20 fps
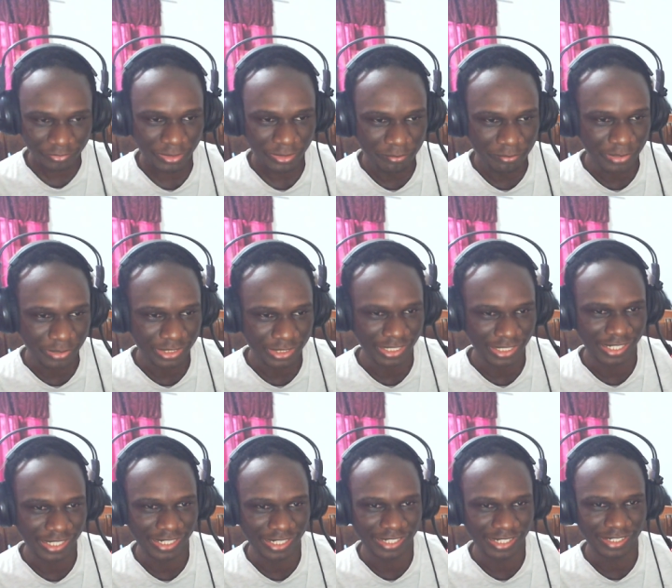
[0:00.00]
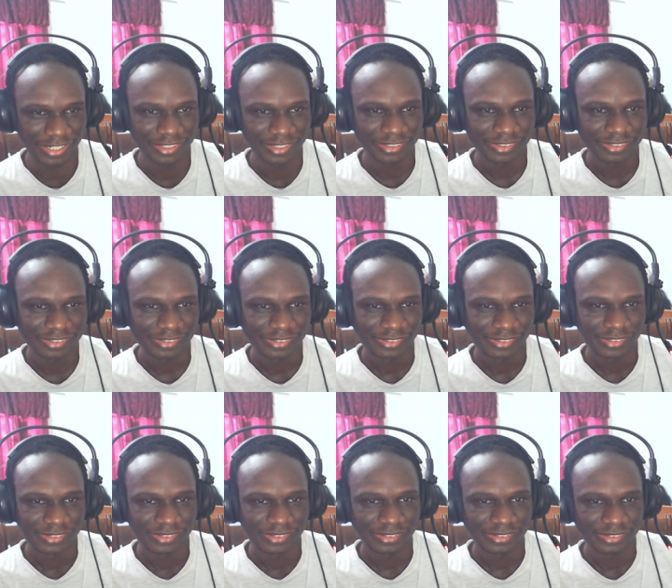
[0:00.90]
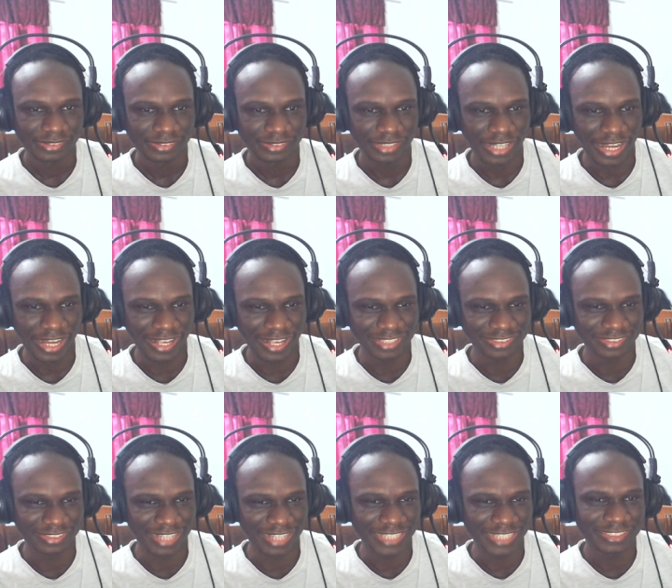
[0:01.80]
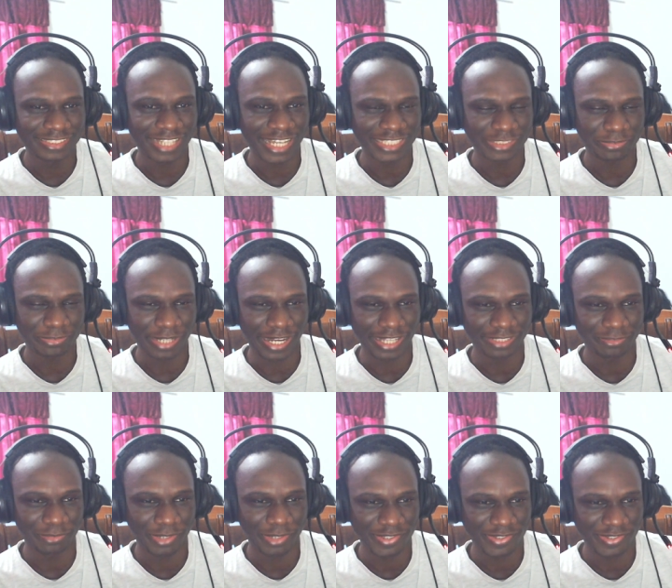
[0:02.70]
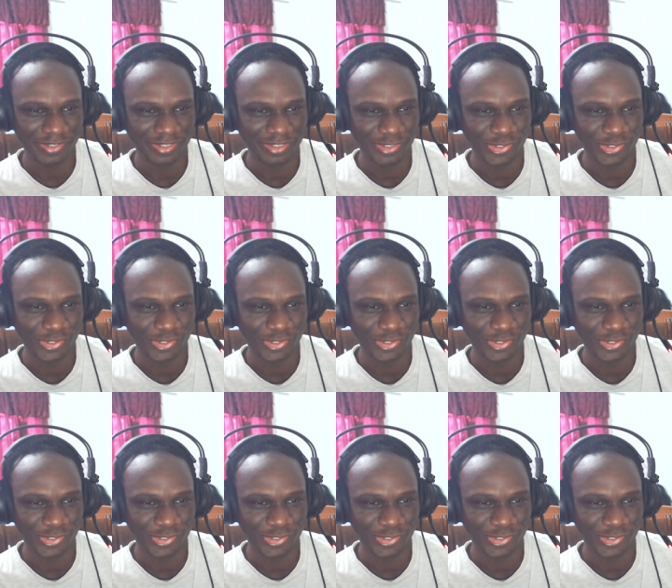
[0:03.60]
But uh I guess that's that's why it was